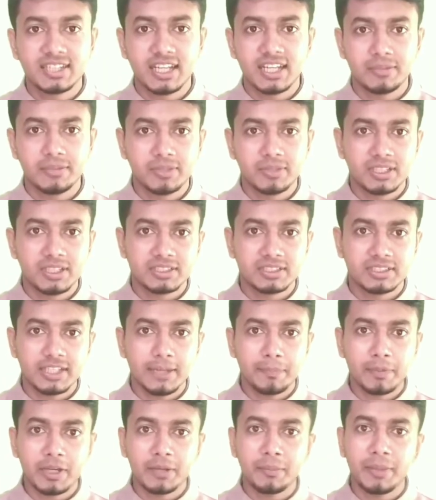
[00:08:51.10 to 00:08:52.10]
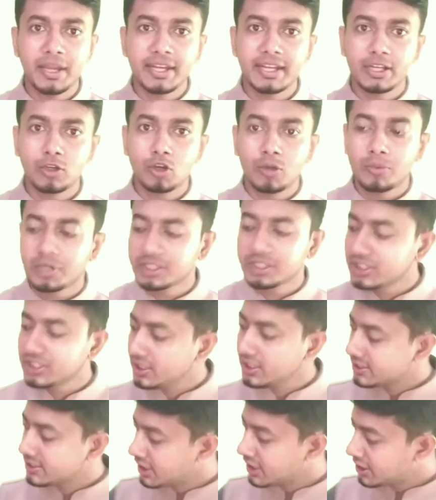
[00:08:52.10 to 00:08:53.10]
time Japan made a
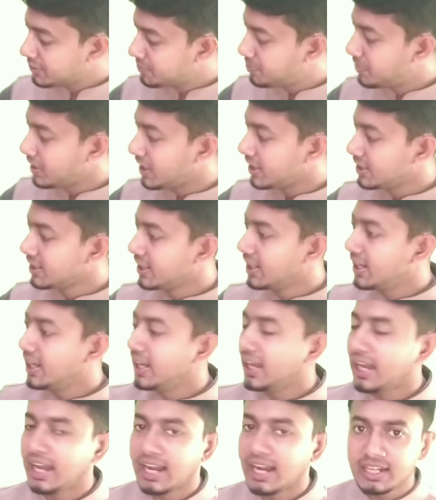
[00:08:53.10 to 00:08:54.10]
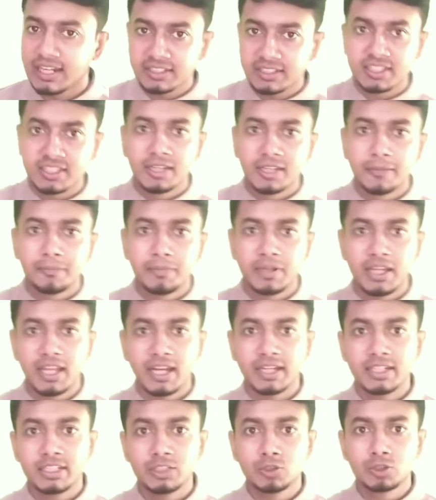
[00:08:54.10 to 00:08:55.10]
commercial jet plane and
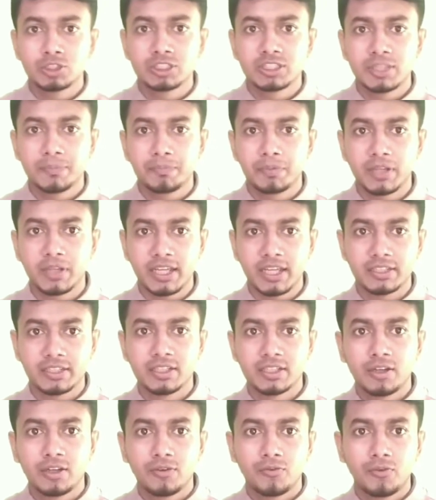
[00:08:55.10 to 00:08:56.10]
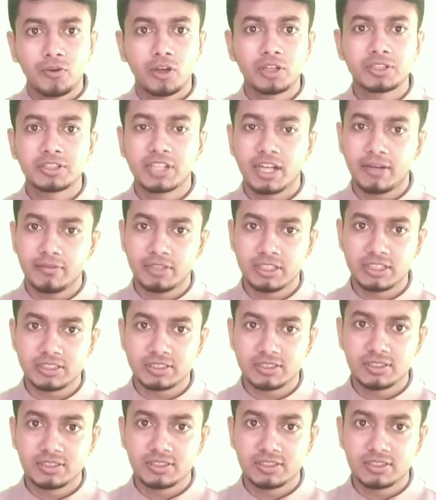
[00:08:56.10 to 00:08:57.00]
player used the plane for traveling.